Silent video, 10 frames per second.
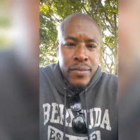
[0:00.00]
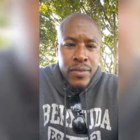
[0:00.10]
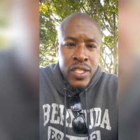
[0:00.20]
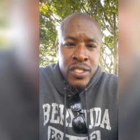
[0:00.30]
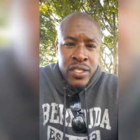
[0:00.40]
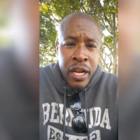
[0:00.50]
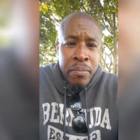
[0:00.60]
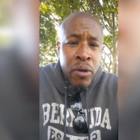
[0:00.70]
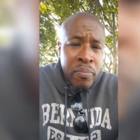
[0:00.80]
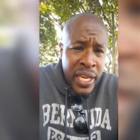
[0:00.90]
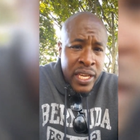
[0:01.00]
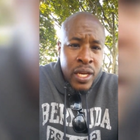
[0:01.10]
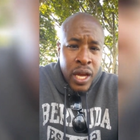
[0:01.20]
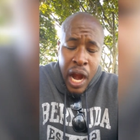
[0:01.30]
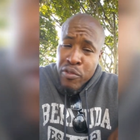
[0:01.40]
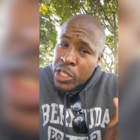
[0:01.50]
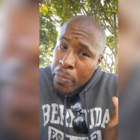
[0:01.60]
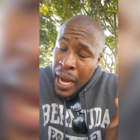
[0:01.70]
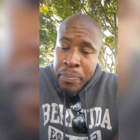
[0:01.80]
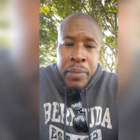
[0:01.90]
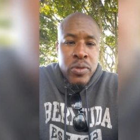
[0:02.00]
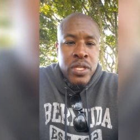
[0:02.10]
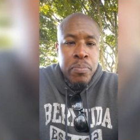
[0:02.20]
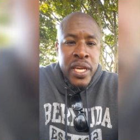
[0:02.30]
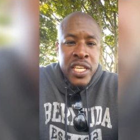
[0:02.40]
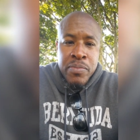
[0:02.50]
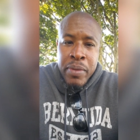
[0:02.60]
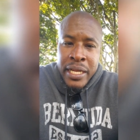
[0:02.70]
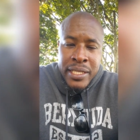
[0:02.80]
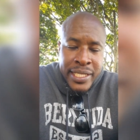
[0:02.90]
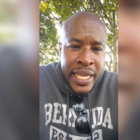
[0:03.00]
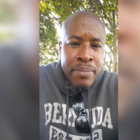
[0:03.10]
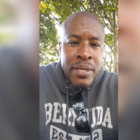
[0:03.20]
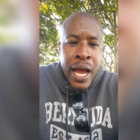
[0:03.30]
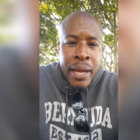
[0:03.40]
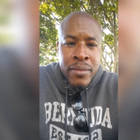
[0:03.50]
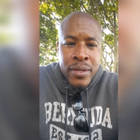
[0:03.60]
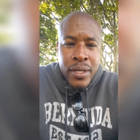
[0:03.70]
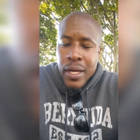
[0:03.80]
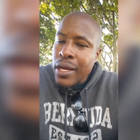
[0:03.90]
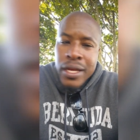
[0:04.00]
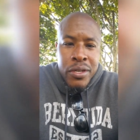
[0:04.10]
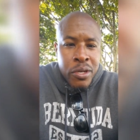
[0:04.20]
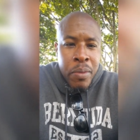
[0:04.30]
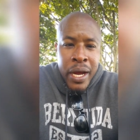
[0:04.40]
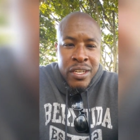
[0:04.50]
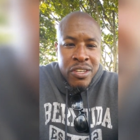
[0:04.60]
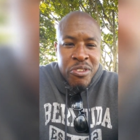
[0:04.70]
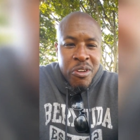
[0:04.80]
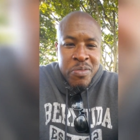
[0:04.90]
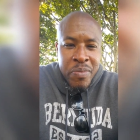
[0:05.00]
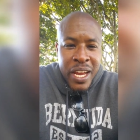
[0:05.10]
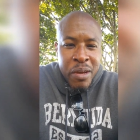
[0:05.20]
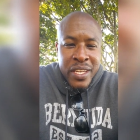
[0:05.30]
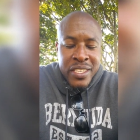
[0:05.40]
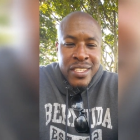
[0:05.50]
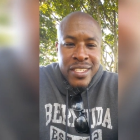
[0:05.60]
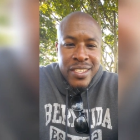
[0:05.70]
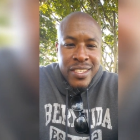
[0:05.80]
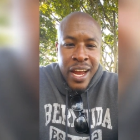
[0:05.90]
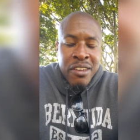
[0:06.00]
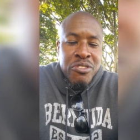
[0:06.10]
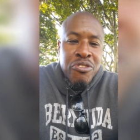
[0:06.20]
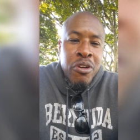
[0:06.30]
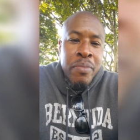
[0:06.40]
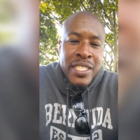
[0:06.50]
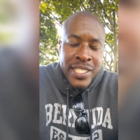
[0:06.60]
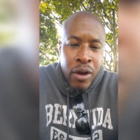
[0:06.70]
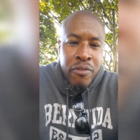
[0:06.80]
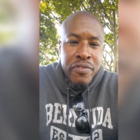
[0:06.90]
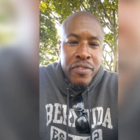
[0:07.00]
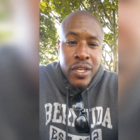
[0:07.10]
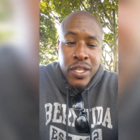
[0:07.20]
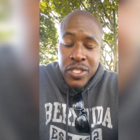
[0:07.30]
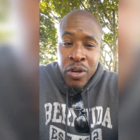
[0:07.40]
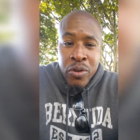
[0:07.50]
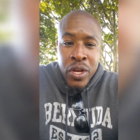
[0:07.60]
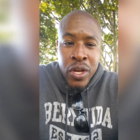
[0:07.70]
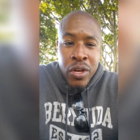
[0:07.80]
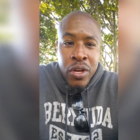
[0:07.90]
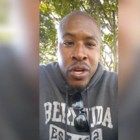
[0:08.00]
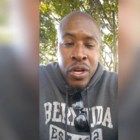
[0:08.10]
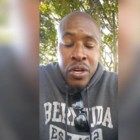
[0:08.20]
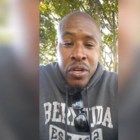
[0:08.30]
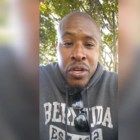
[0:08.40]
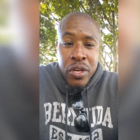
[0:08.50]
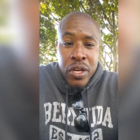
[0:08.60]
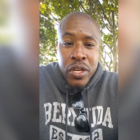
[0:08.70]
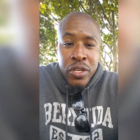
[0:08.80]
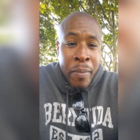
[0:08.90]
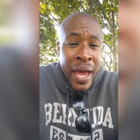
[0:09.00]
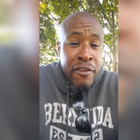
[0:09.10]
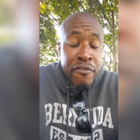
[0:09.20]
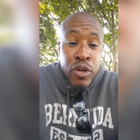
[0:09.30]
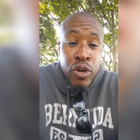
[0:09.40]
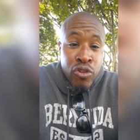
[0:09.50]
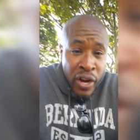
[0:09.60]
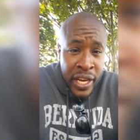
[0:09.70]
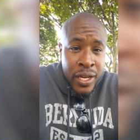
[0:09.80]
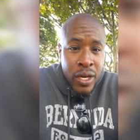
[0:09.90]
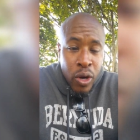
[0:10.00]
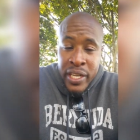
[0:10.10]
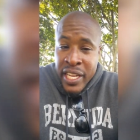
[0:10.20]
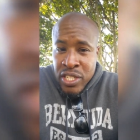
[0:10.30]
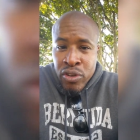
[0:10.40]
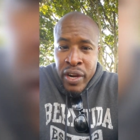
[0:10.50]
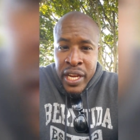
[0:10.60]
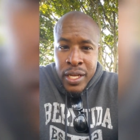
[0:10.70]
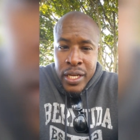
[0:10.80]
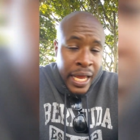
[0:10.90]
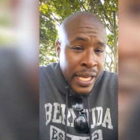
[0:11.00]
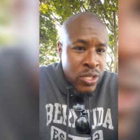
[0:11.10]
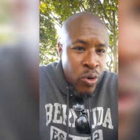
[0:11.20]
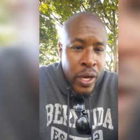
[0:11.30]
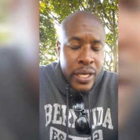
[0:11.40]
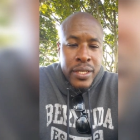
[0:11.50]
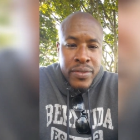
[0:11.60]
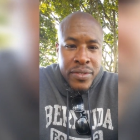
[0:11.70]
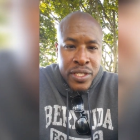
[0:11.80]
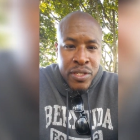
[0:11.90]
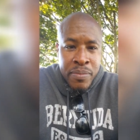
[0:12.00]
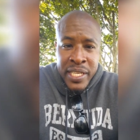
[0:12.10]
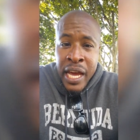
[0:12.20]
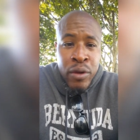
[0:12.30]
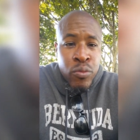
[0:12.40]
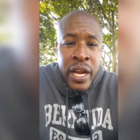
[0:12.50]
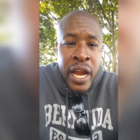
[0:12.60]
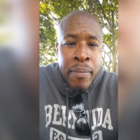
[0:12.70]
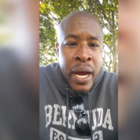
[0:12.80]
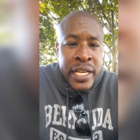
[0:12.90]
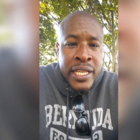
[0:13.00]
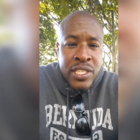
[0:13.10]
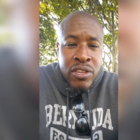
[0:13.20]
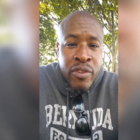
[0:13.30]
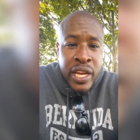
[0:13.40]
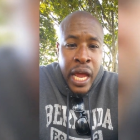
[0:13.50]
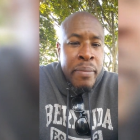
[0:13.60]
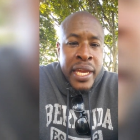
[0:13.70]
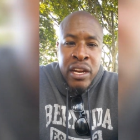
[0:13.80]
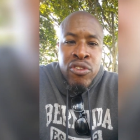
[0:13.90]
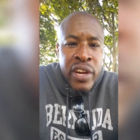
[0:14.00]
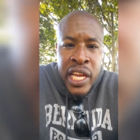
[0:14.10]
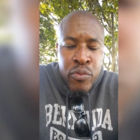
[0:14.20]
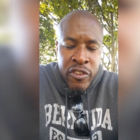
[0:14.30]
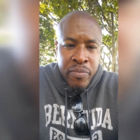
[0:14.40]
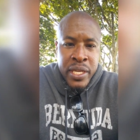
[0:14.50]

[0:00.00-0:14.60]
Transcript: Not about me. I respect people's opinions, but at the same time, nobody controls my opinion. I control myself. So no matter if you agree or disagree, that's good. You see what I'm saying? I don't want everybody disagreeing. I mean agreeing with me.